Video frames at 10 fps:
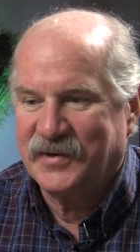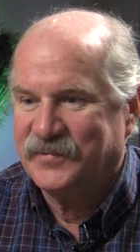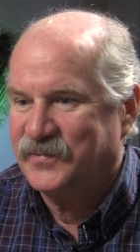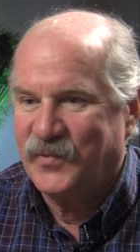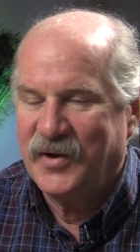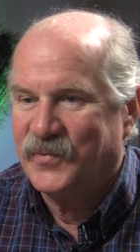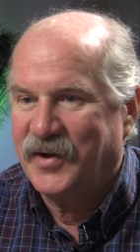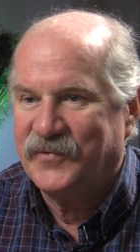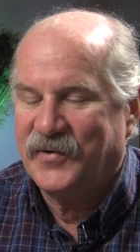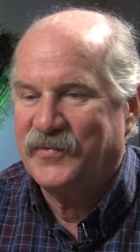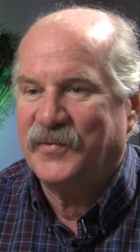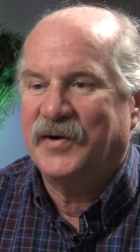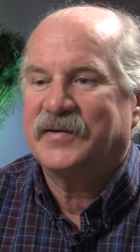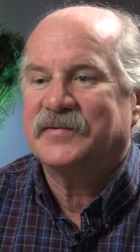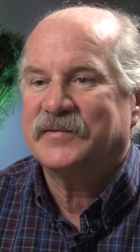a win-win for
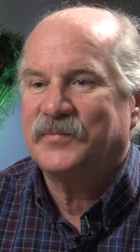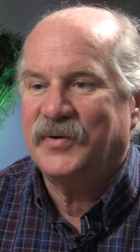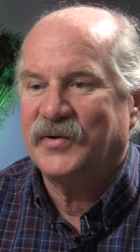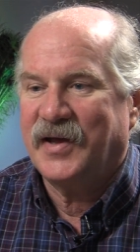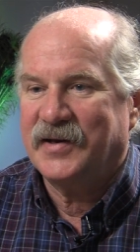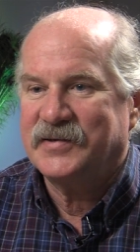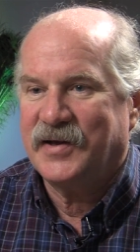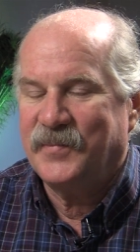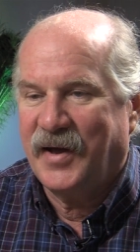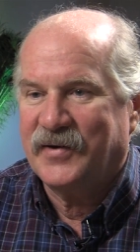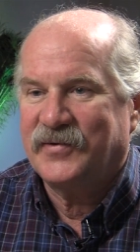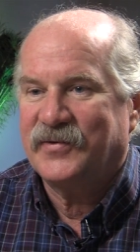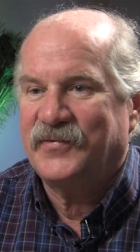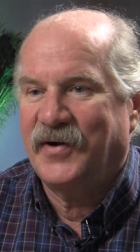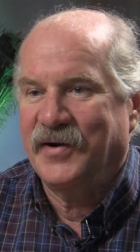everyone. Bill got to come back to
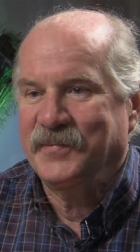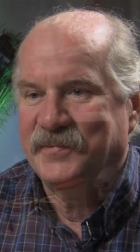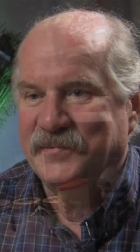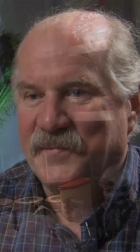the farm.